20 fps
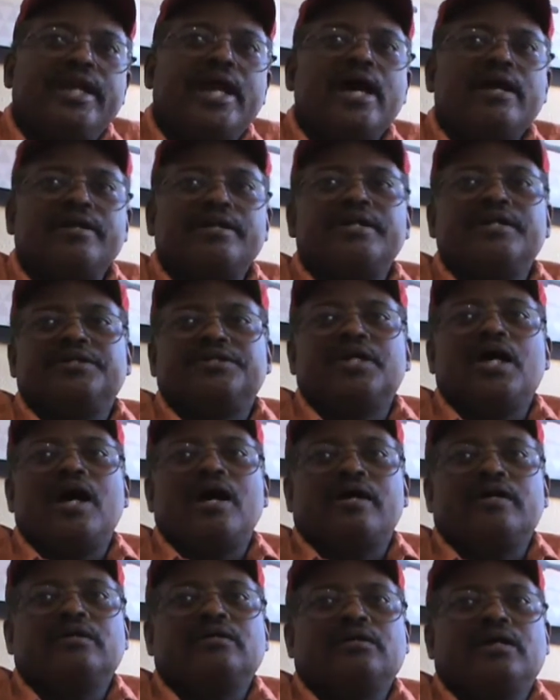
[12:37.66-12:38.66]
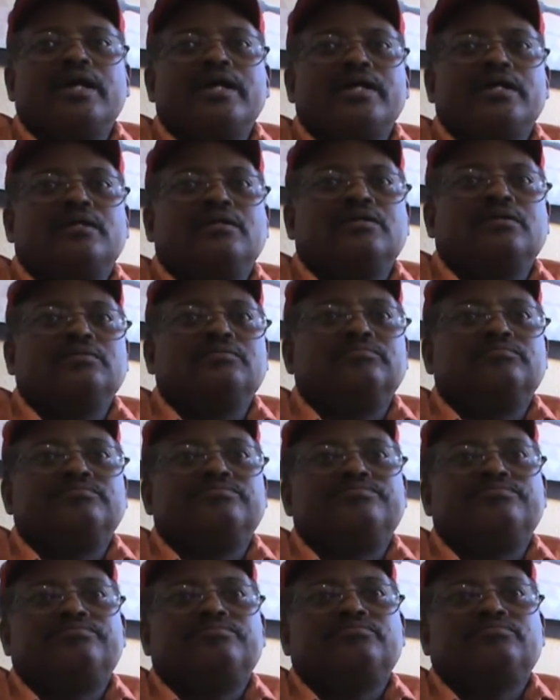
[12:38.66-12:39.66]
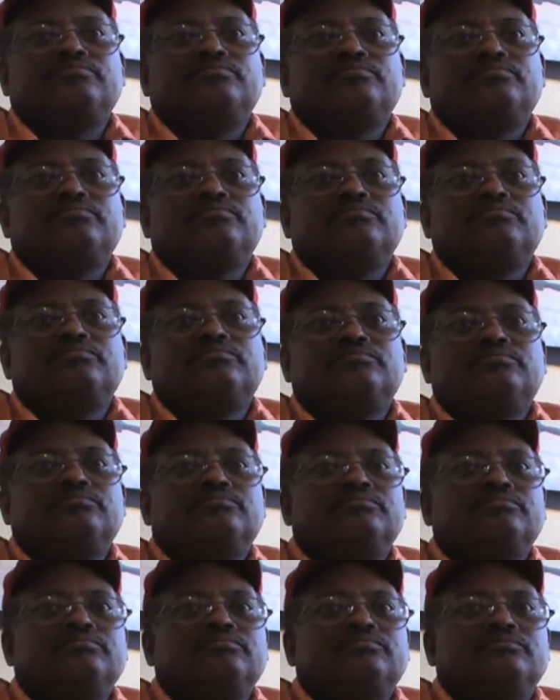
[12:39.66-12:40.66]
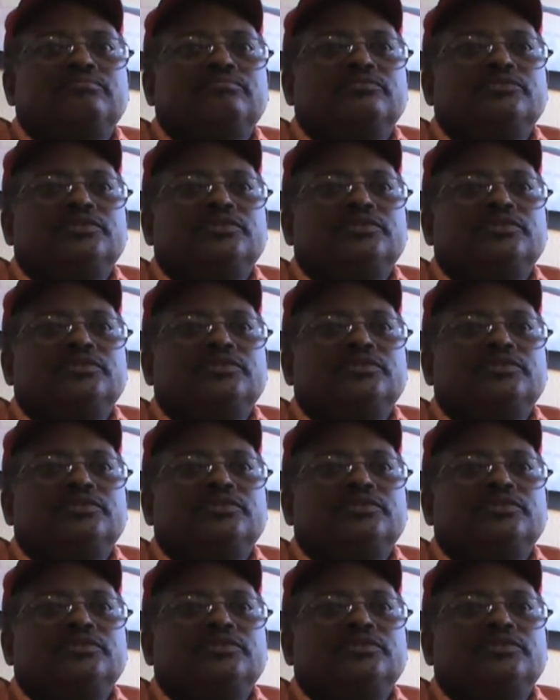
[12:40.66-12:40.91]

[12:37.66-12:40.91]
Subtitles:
Did all of them vanish?